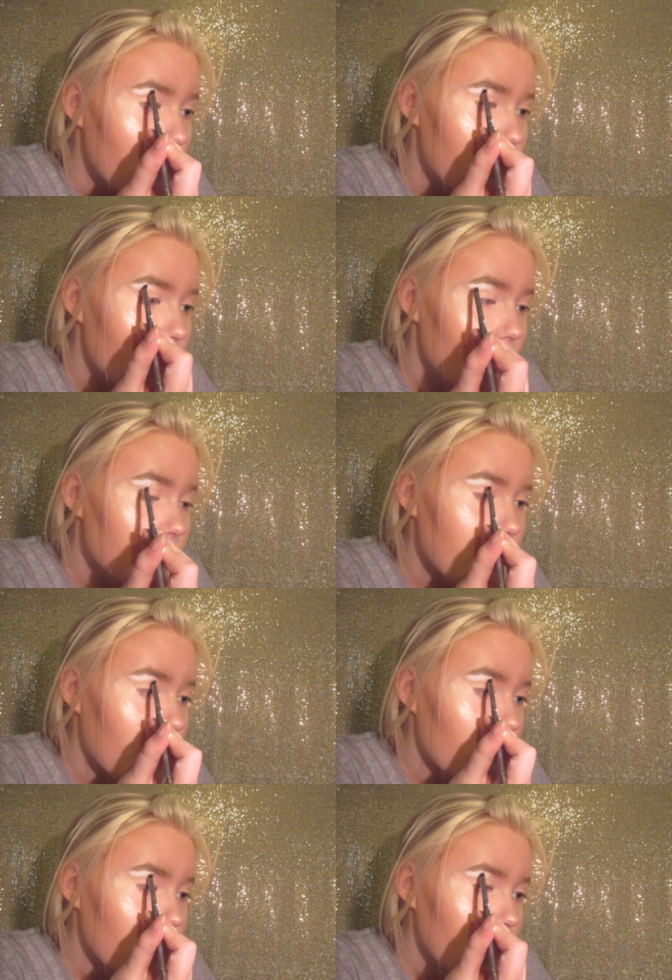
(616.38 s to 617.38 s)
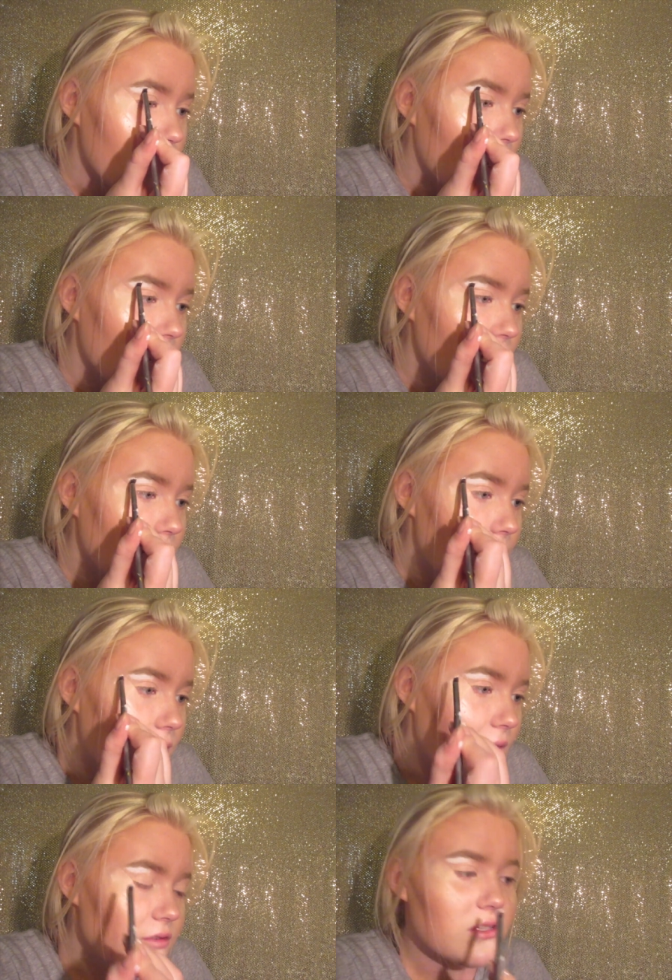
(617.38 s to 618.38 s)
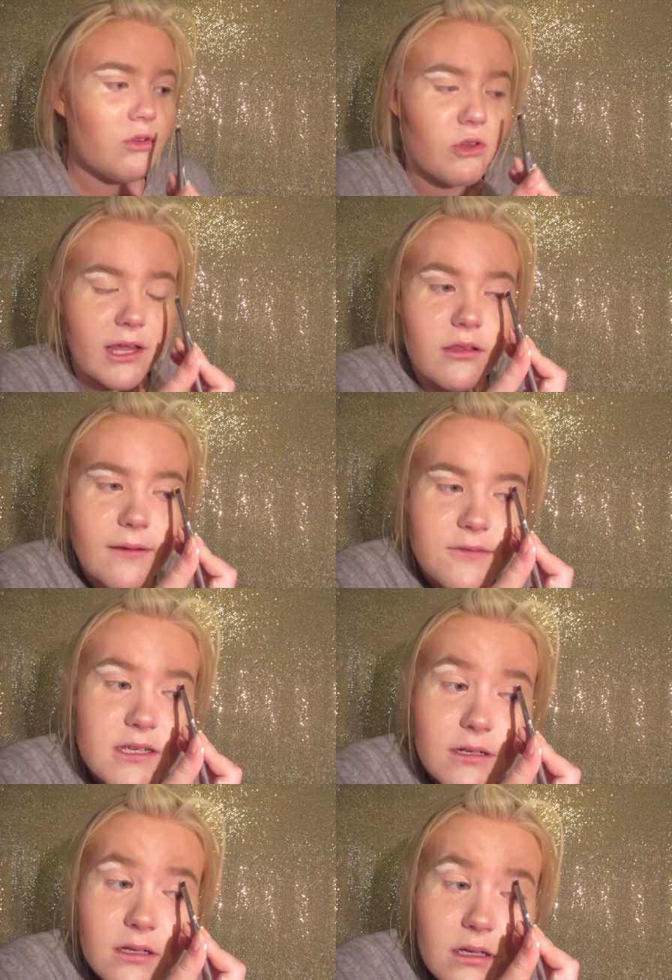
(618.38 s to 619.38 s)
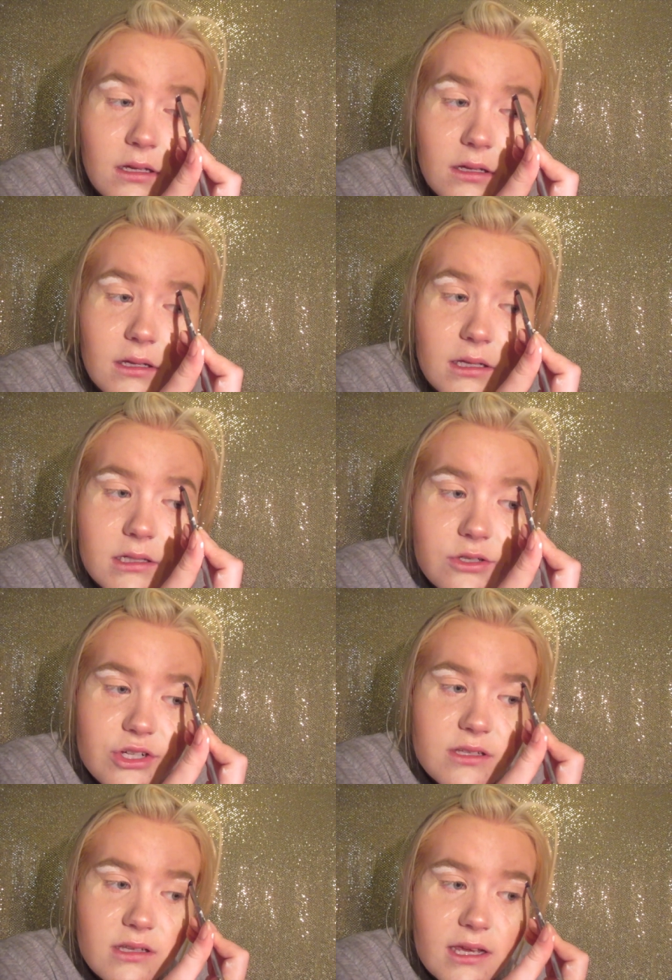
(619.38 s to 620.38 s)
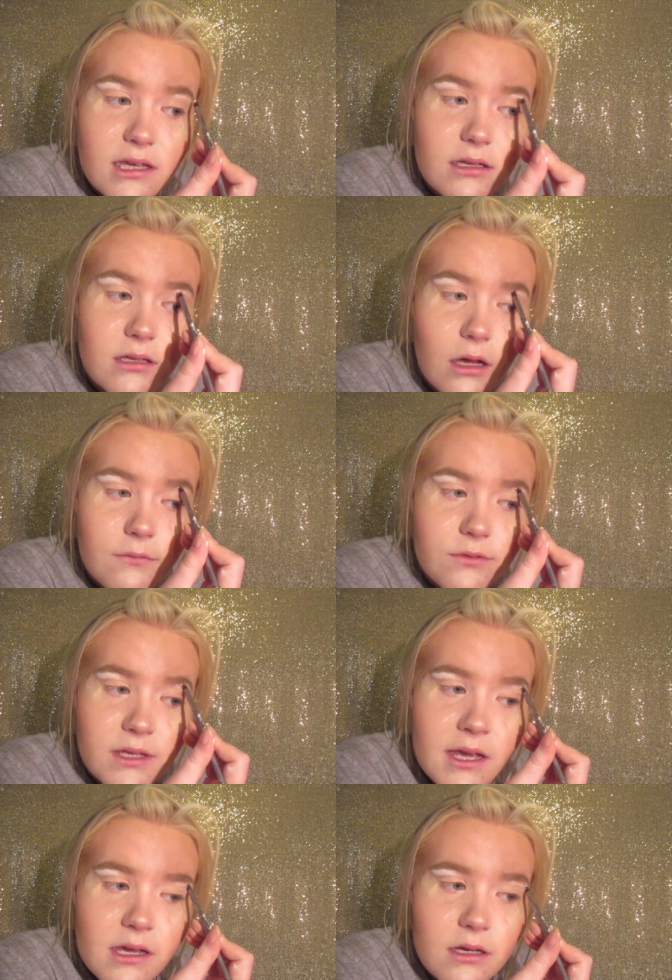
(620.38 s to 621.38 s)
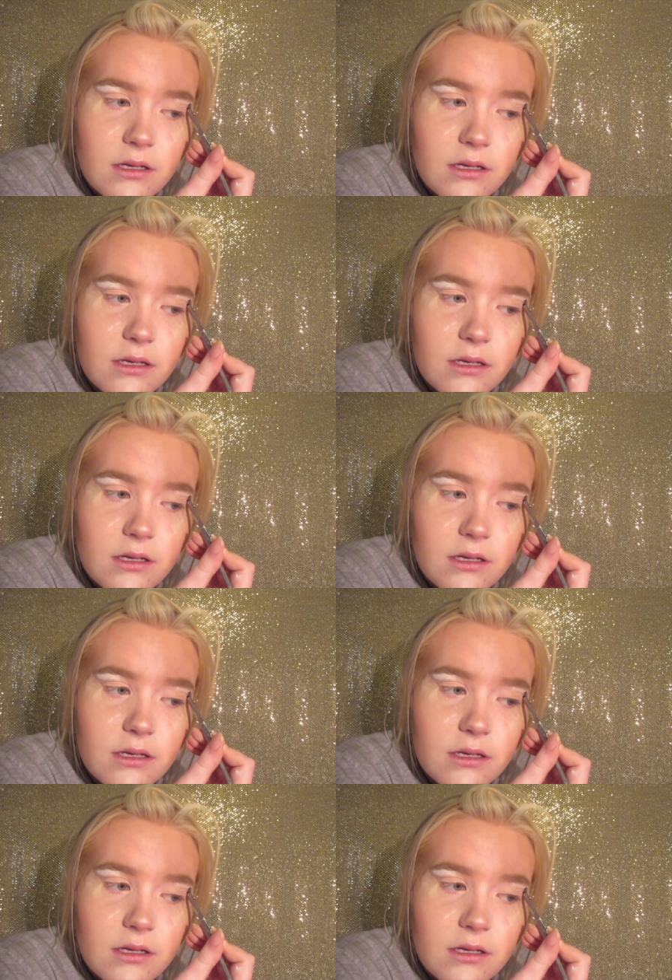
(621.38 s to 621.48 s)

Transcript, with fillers: because I really want like my brows to look like lifted and just like on fleek.